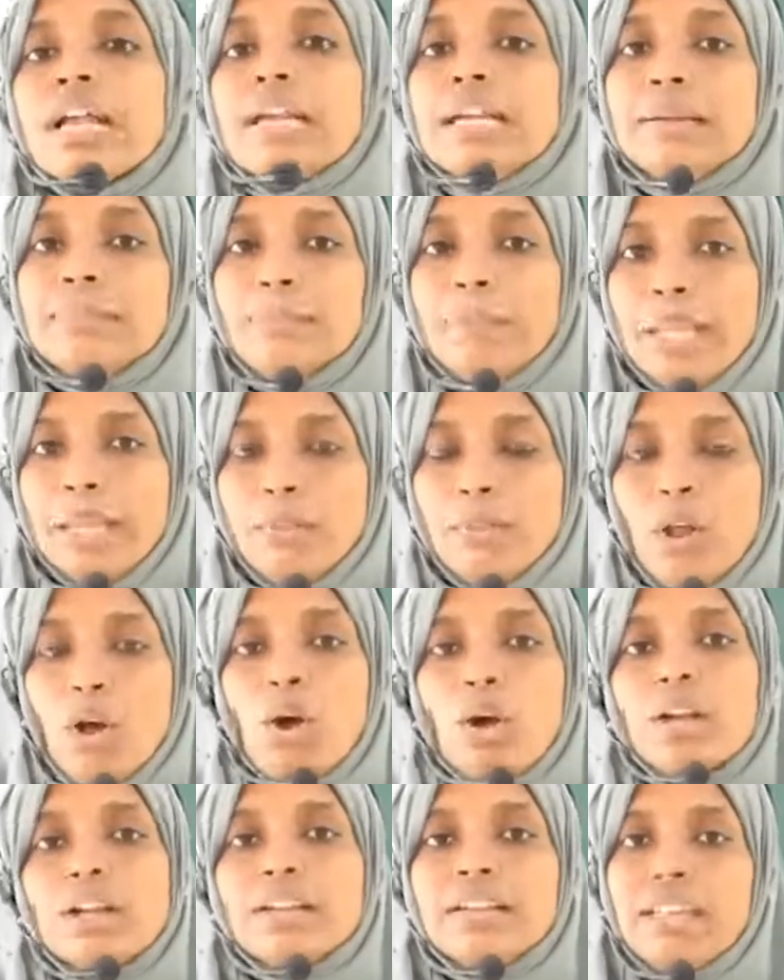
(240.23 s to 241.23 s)
P
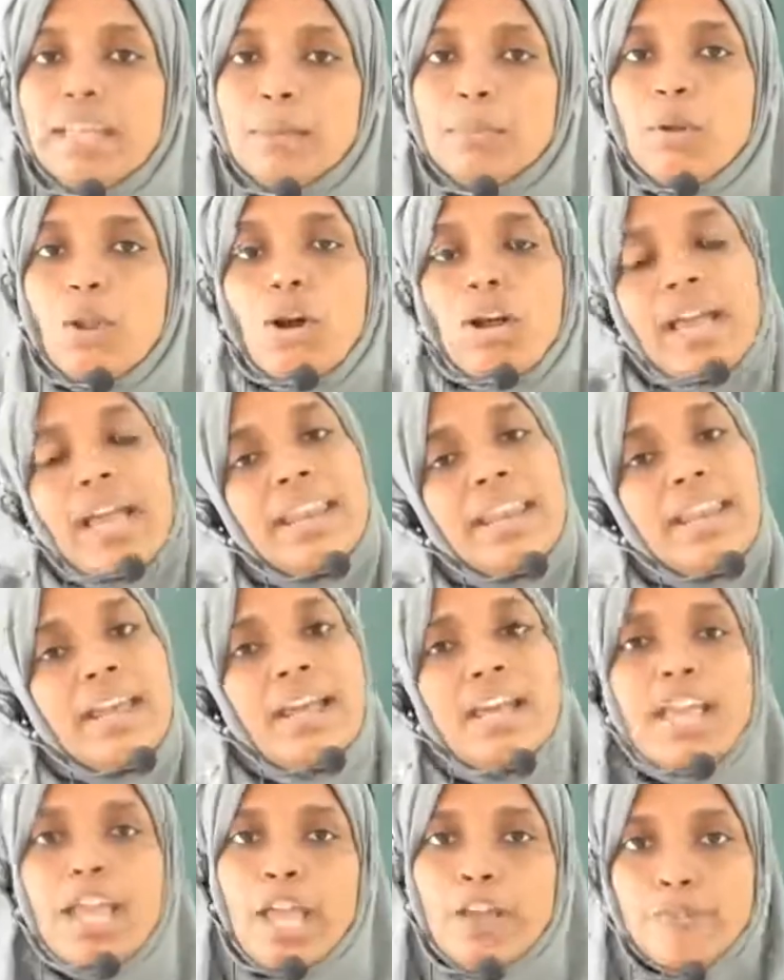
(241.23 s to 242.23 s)
block, D block, and
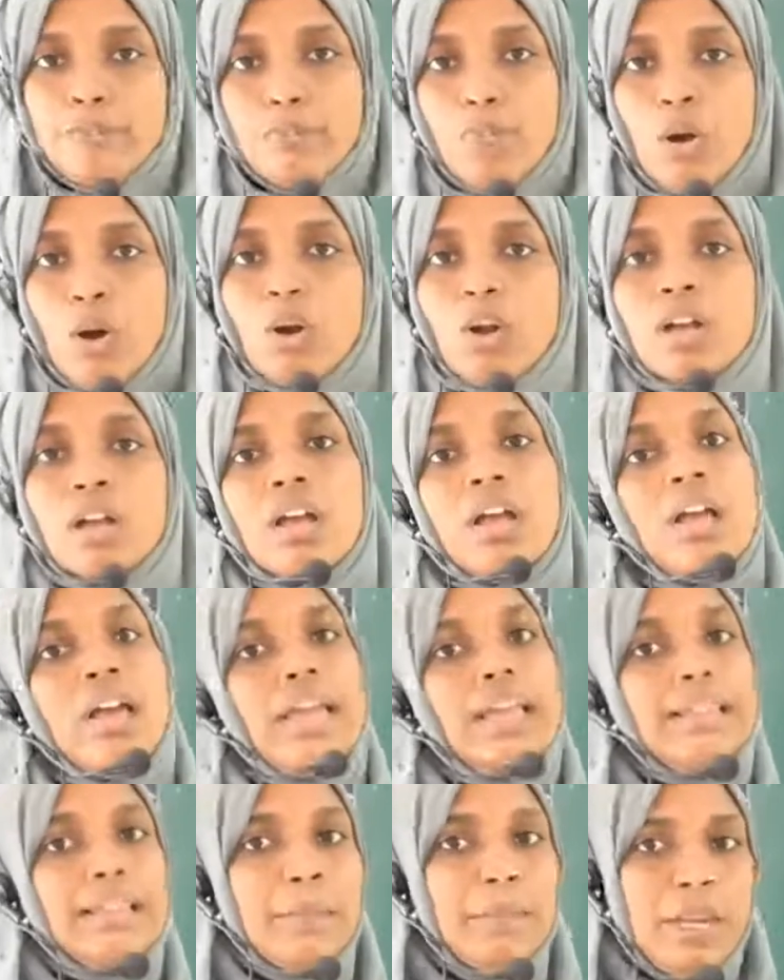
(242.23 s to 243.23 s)
F block.
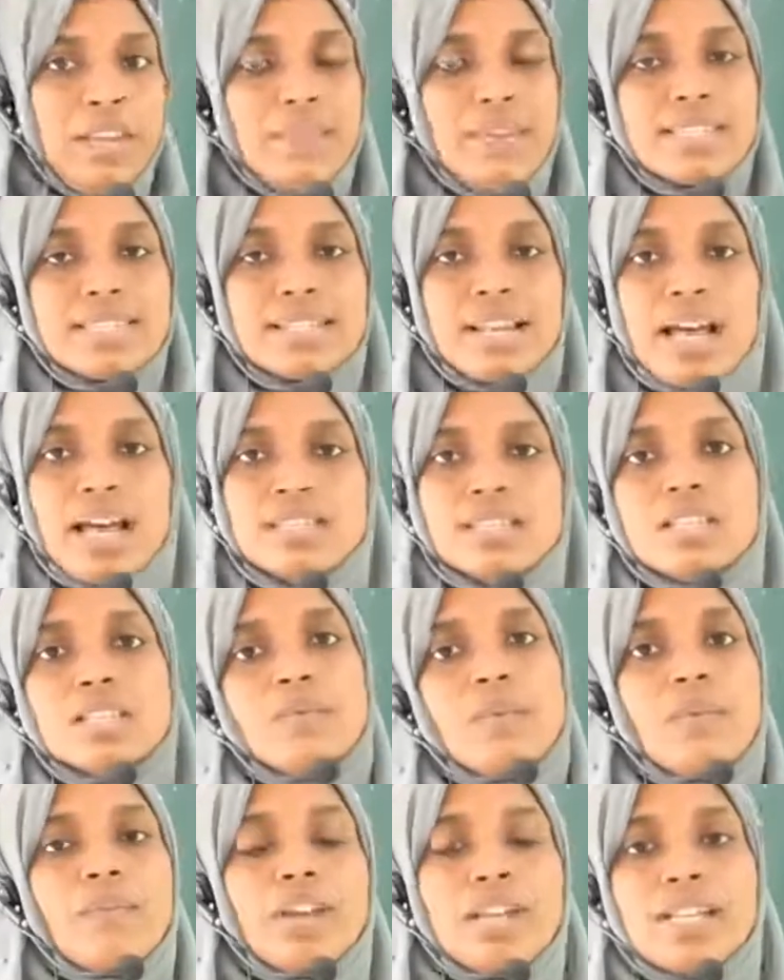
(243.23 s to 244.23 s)
In the previous classes
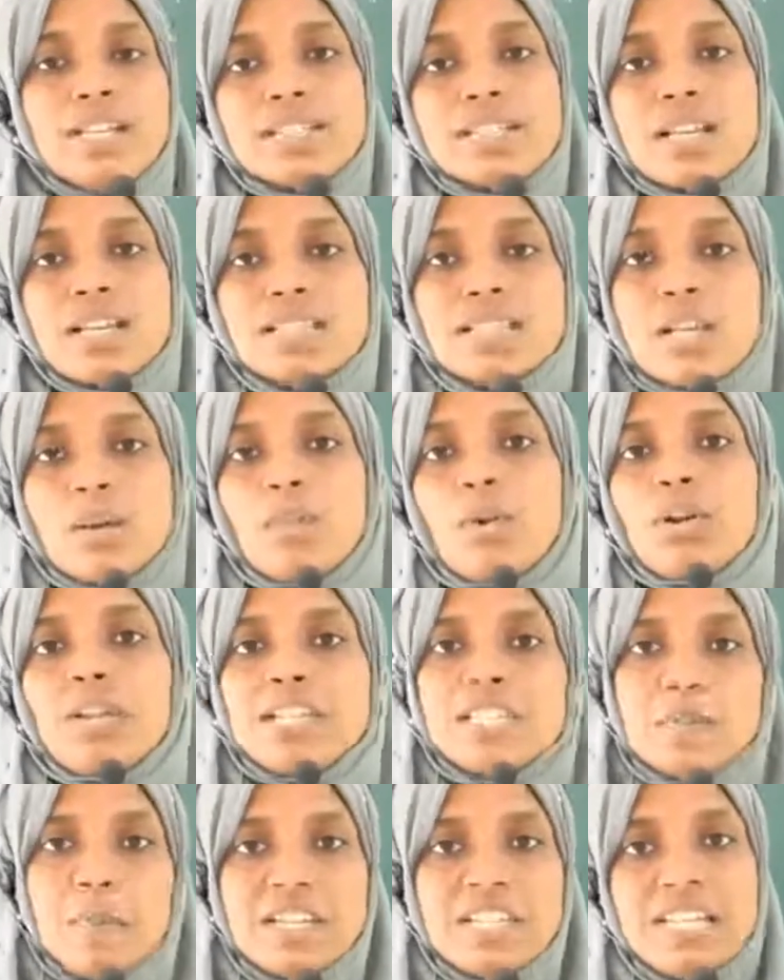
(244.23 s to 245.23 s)
we were discussed about
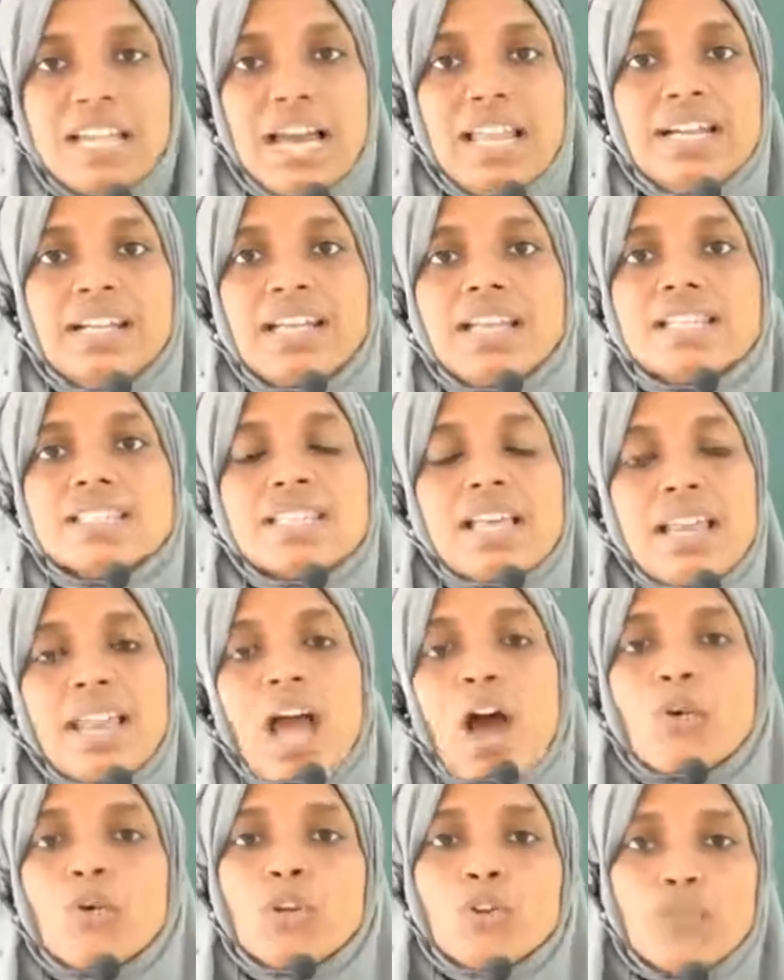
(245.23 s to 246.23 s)
the specialities and
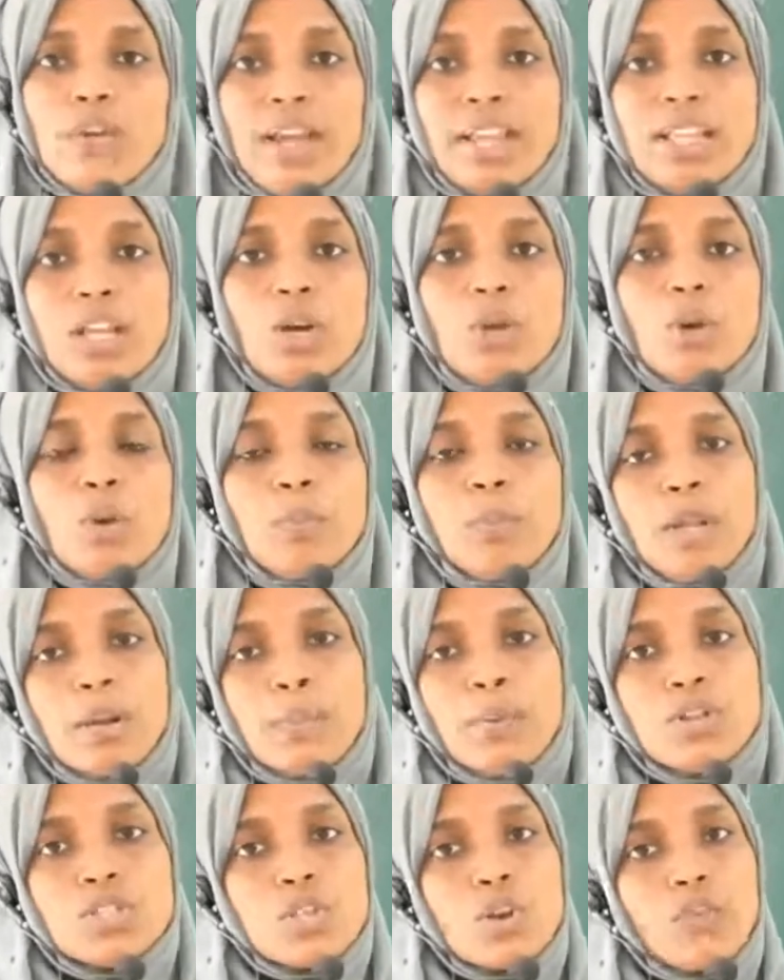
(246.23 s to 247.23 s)
how to find the group
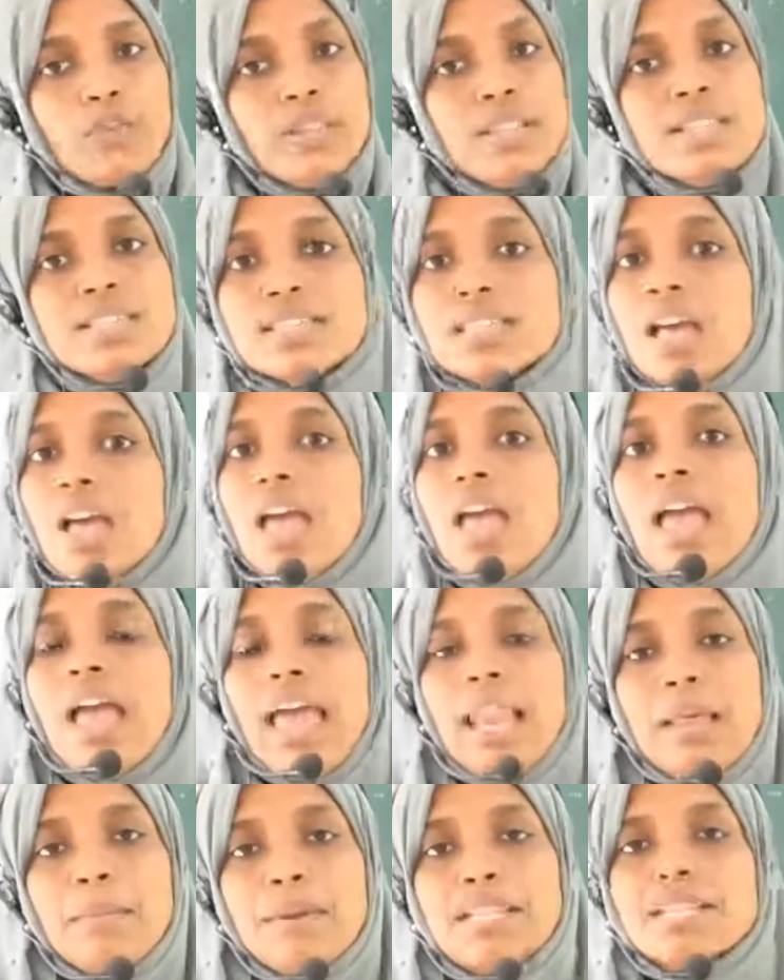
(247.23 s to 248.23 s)
numbers of these
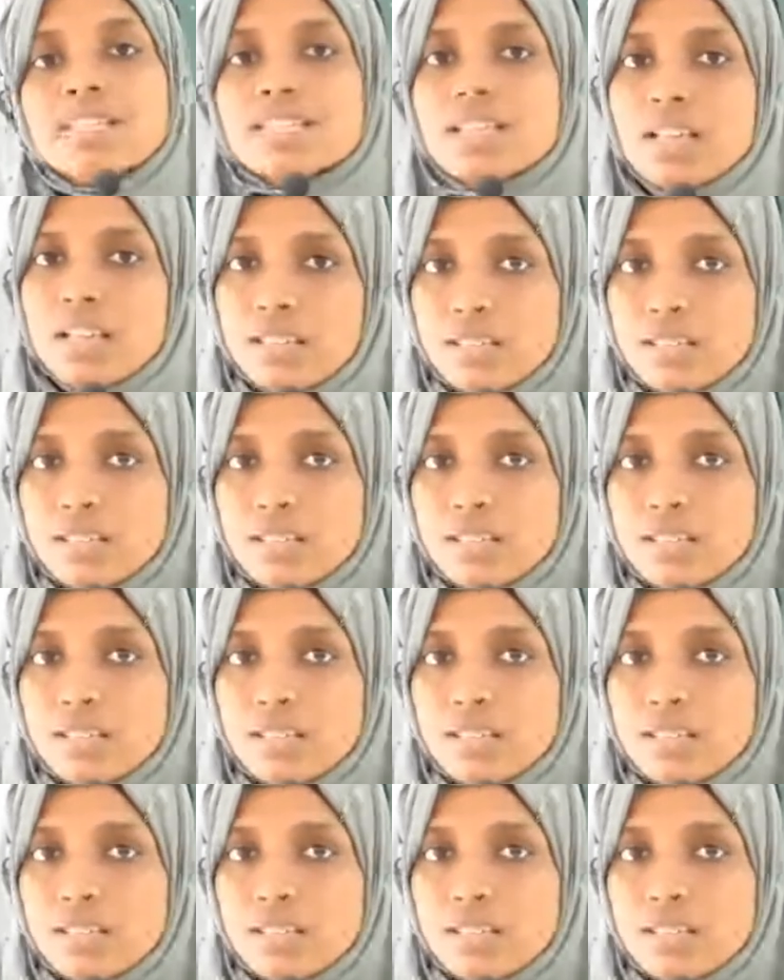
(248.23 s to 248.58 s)
elements.